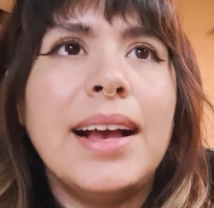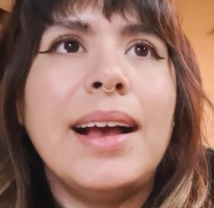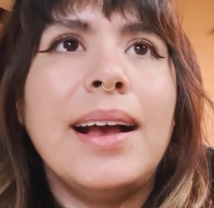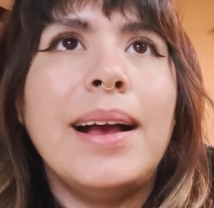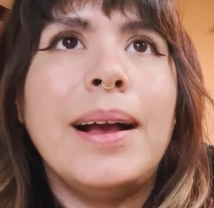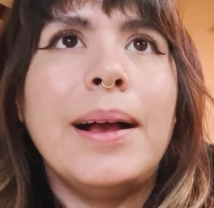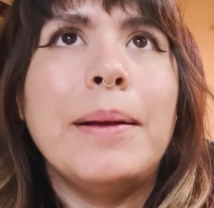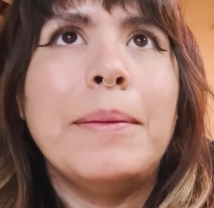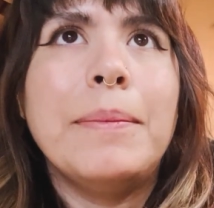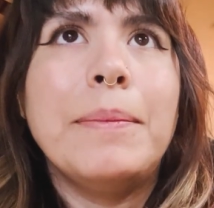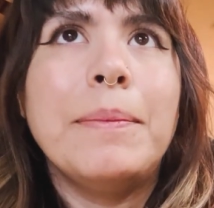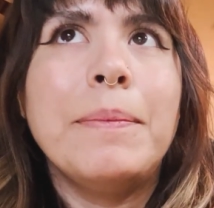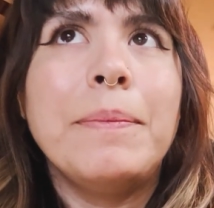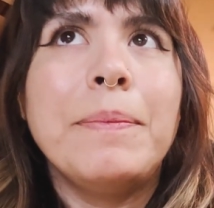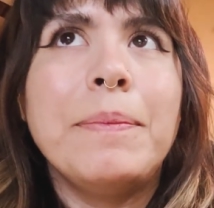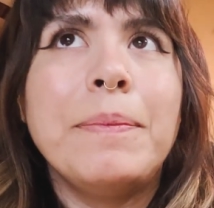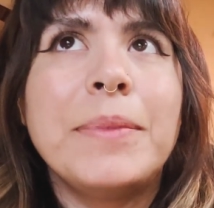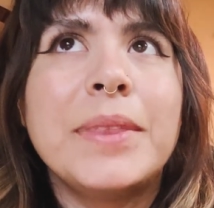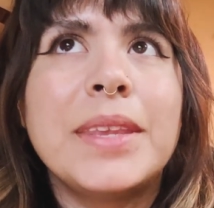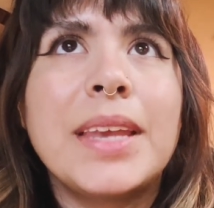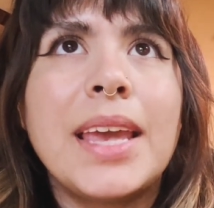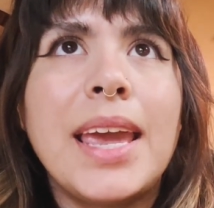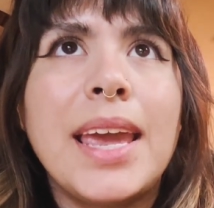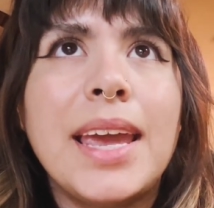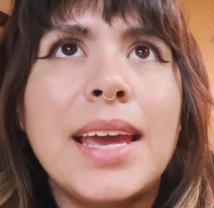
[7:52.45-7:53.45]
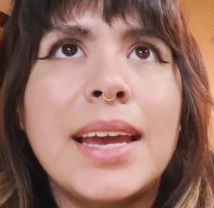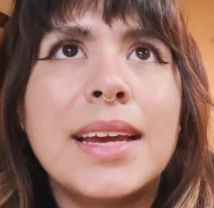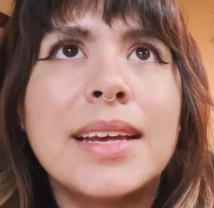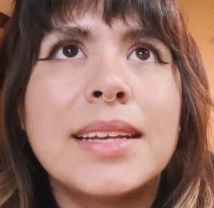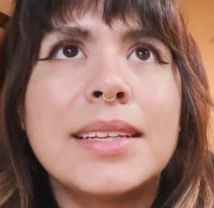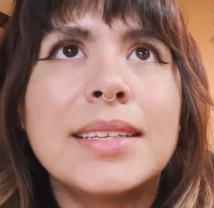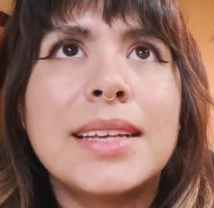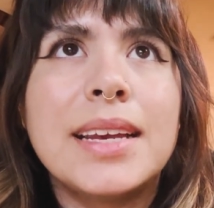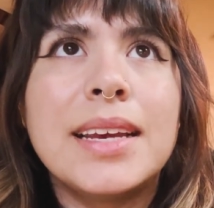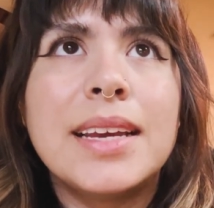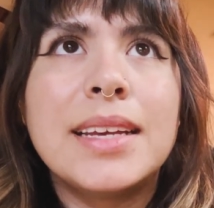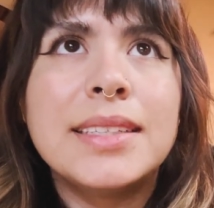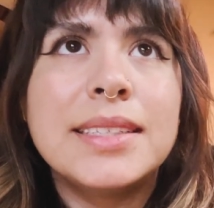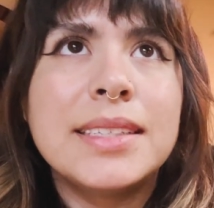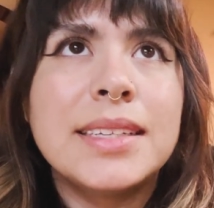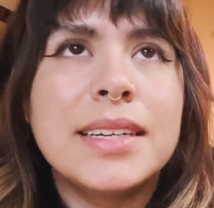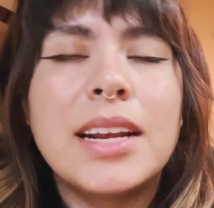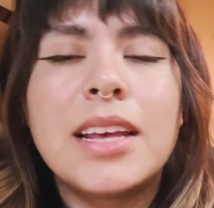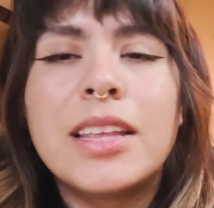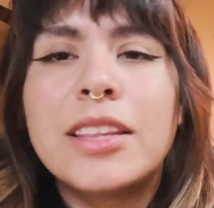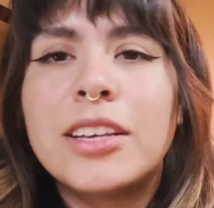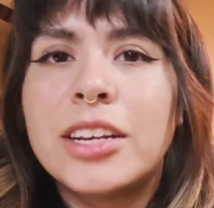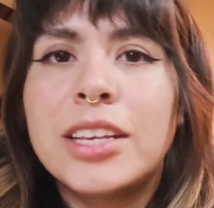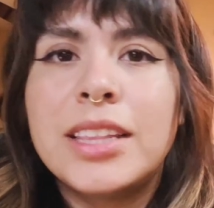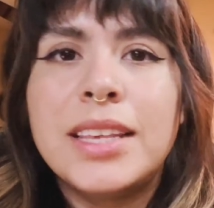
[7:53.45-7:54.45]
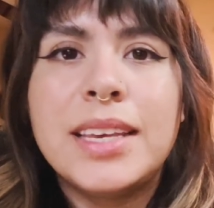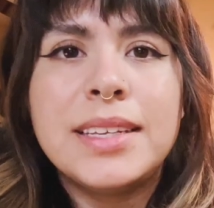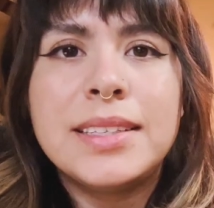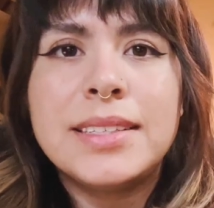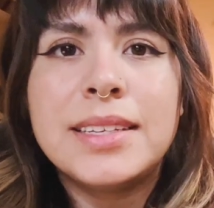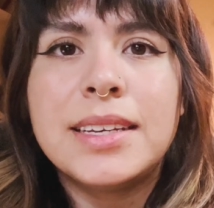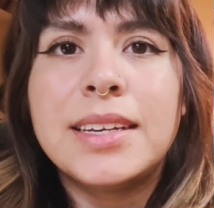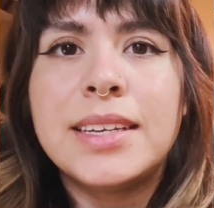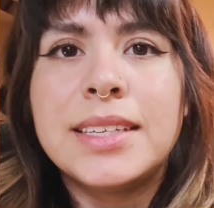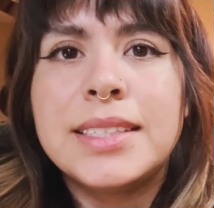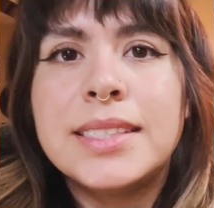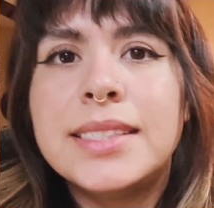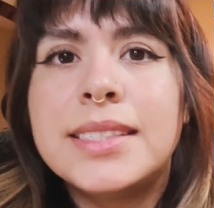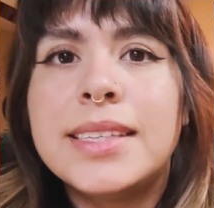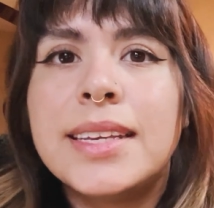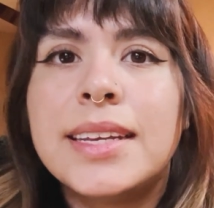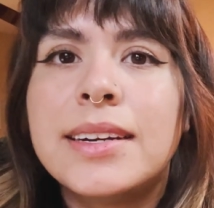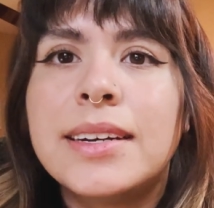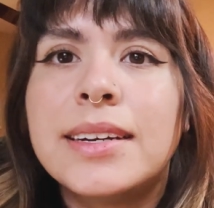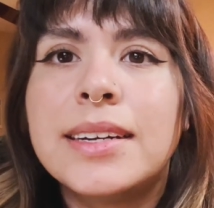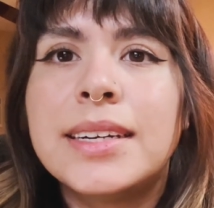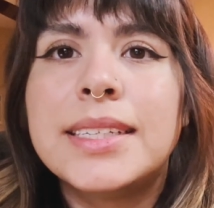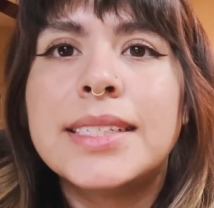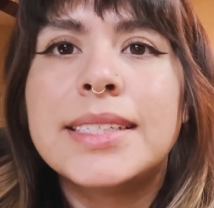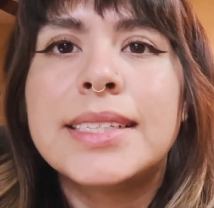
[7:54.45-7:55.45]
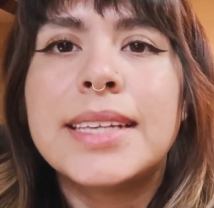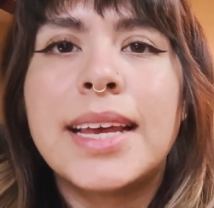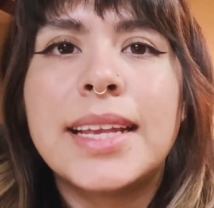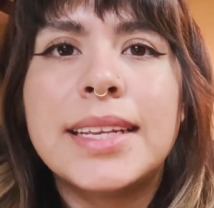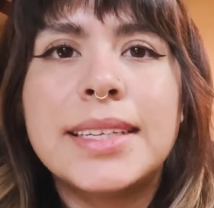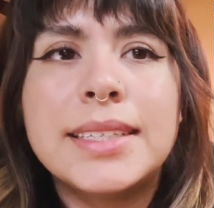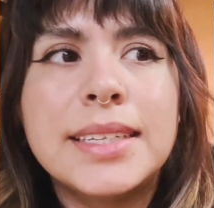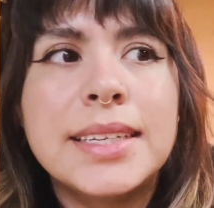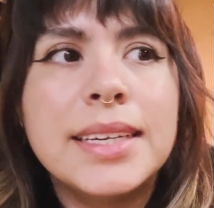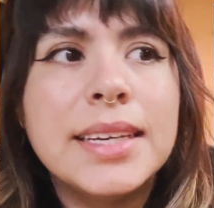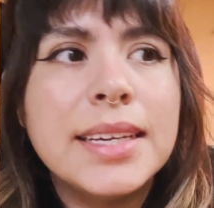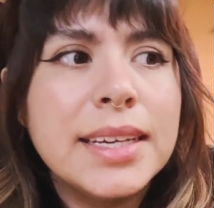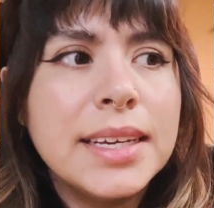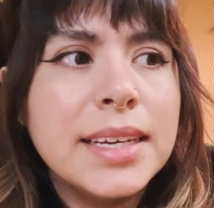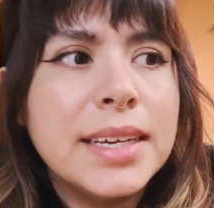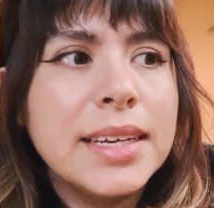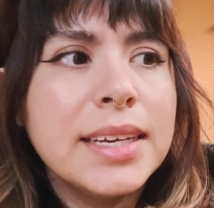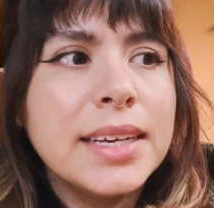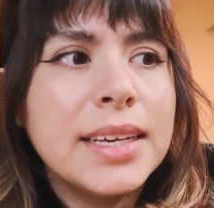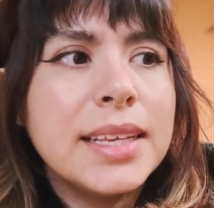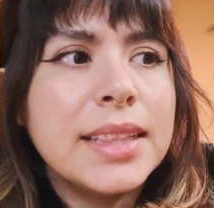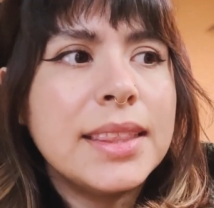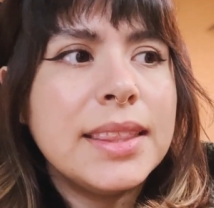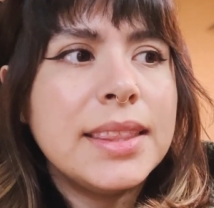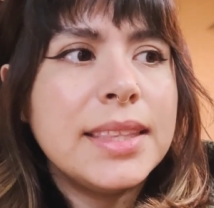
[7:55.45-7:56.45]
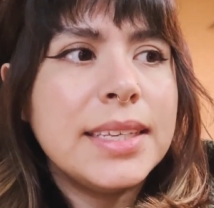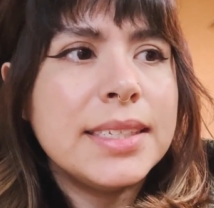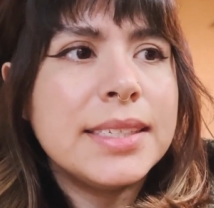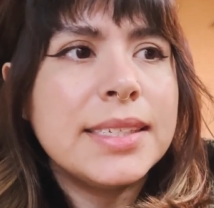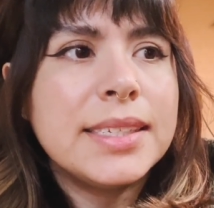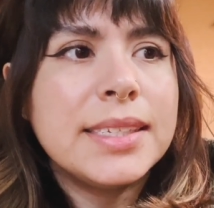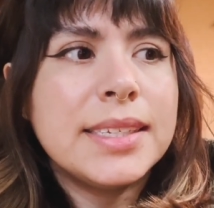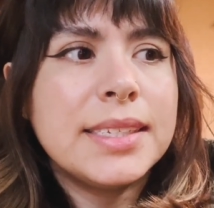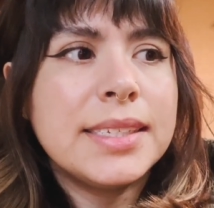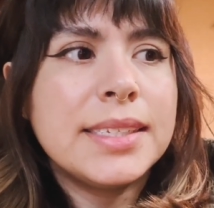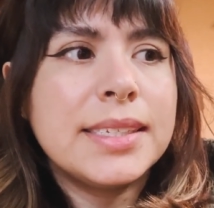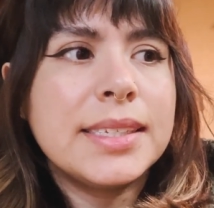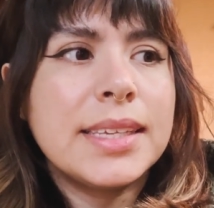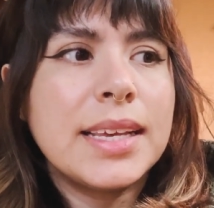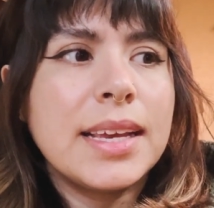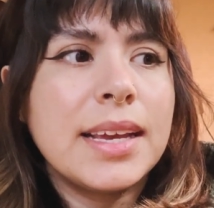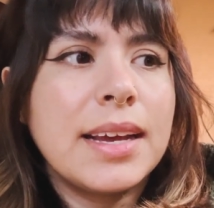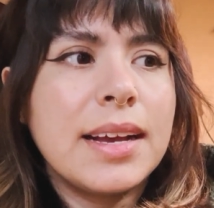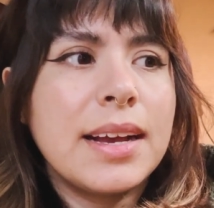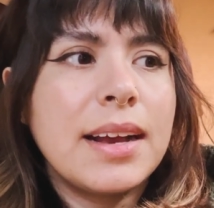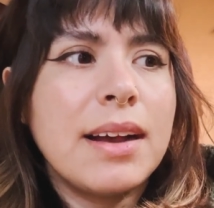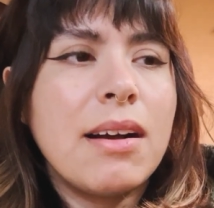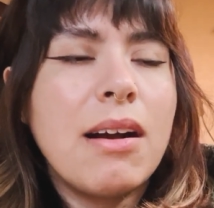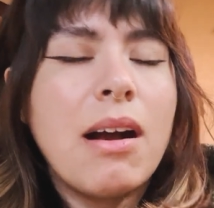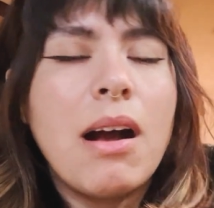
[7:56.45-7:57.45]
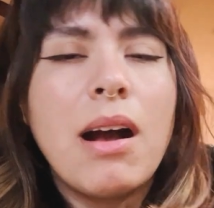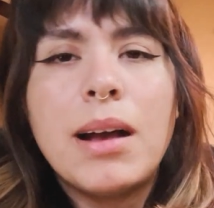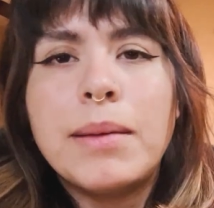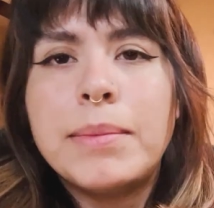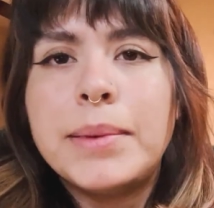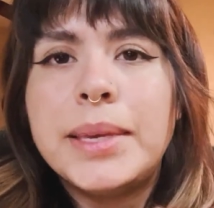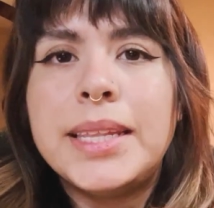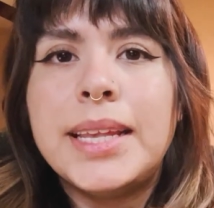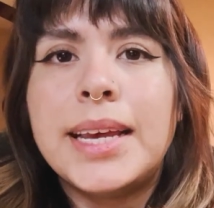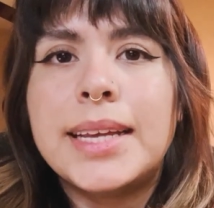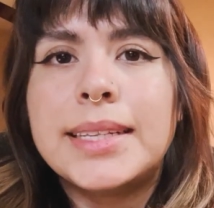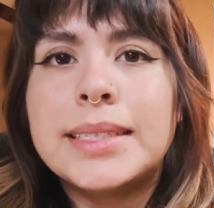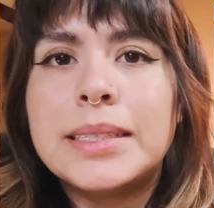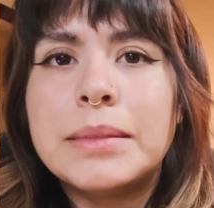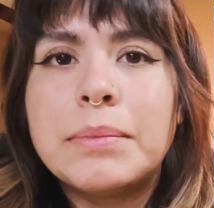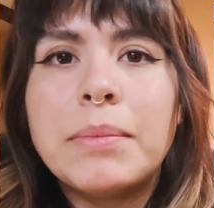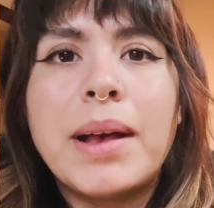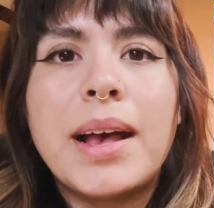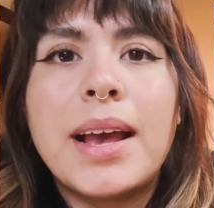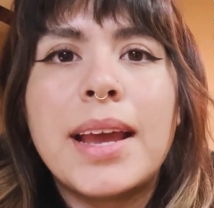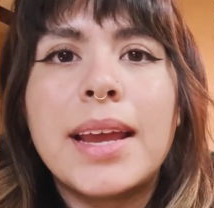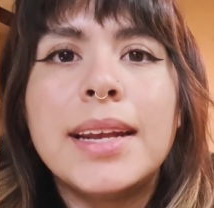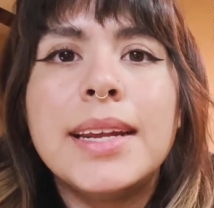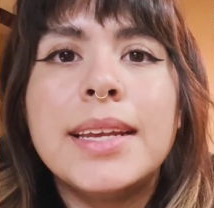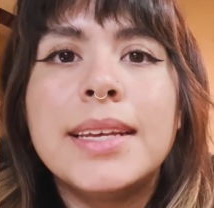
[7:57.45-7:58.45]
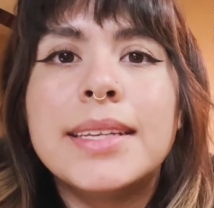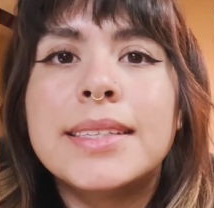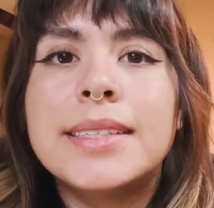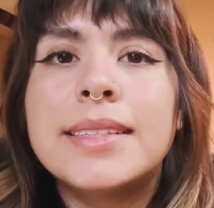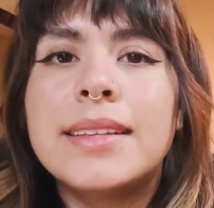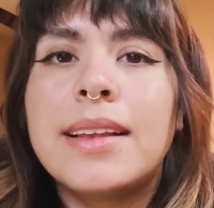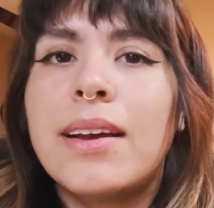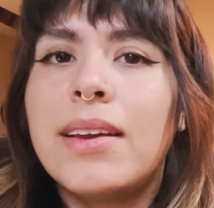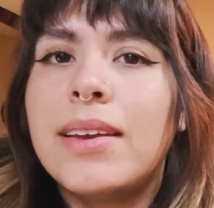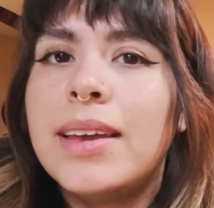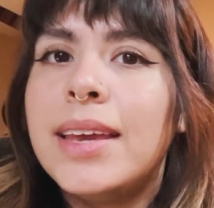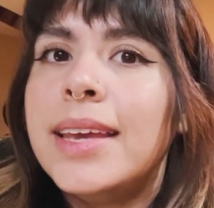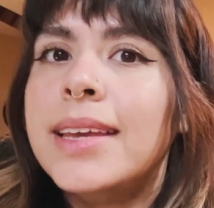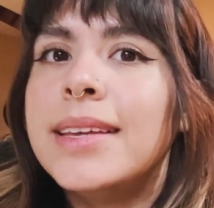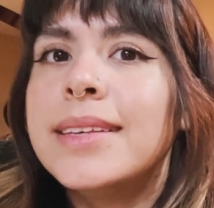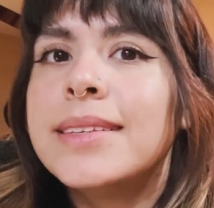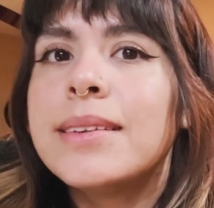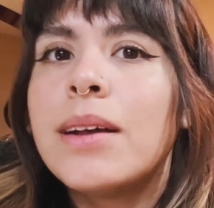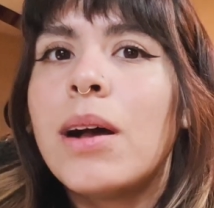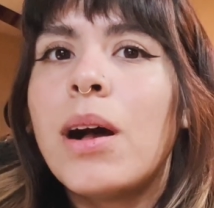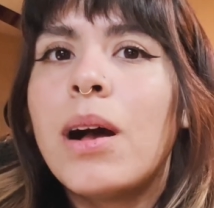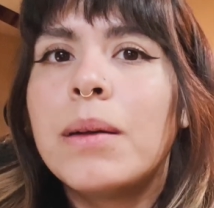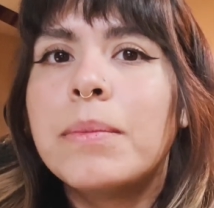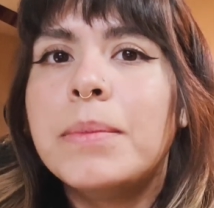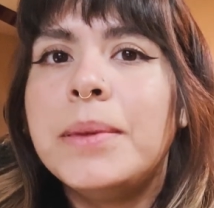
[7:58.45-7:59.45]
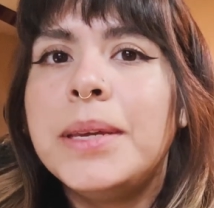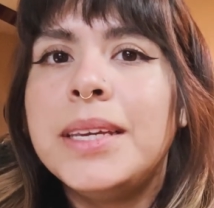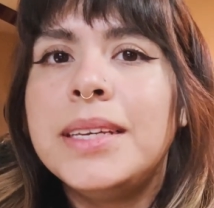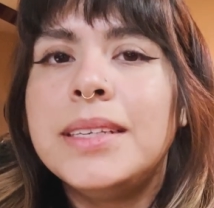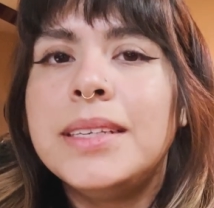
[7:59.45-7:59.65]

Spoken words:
And it's another thing to consider is that this is a hobby that's mine. It's not his hobby,